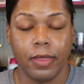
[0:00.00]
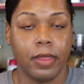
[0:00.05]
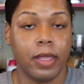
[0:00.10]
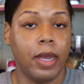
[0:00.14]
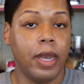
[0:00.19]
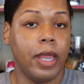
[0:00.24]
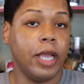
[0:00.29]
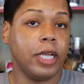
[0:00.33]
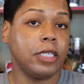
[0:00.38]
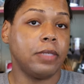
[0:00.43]

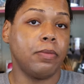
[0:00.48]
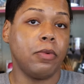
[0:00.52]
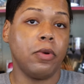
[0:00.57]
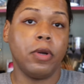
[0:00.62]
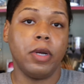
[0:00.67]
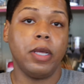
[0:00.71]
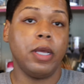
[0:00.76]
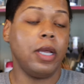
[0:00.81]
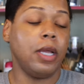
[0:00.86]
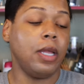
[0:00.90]
the next
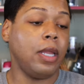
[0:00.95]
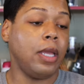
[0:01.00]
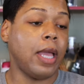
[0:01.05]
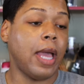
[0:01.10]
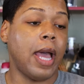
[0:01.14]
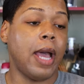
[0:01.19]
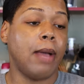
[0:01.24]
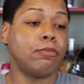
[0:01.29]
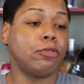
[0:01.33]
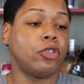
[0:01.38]
morning,
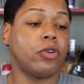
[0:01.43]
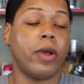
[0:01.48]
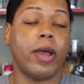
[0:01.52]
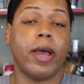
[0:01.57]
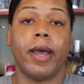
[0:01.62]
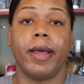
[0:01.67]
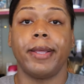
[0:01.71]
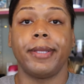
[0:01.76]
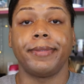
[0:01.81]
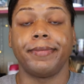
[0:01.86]
honey, I'm
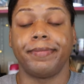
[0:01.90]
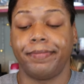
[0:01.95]
dry.